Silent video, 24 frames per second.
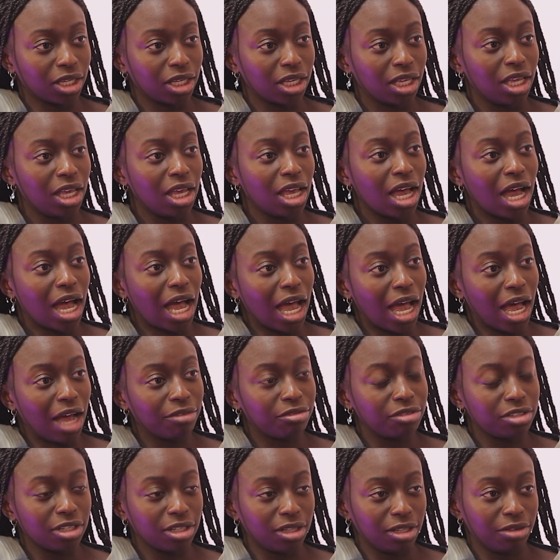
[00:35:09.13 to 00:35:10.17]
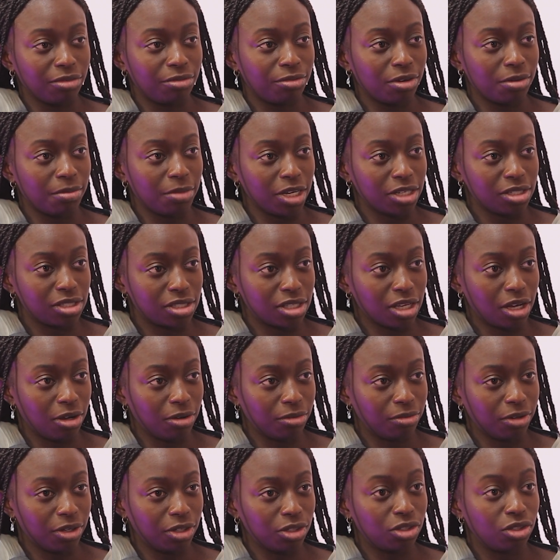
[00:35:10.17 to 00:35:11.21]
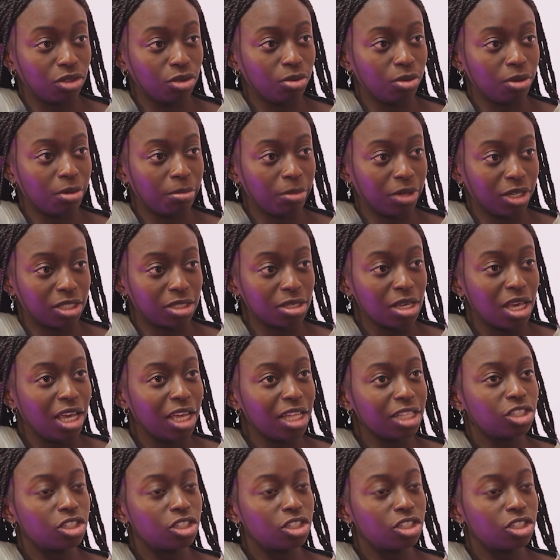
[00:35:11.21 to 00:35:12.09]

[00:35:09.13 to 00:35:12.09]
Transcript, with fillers: Like, right. I have to live for myself and yeah. do what makes...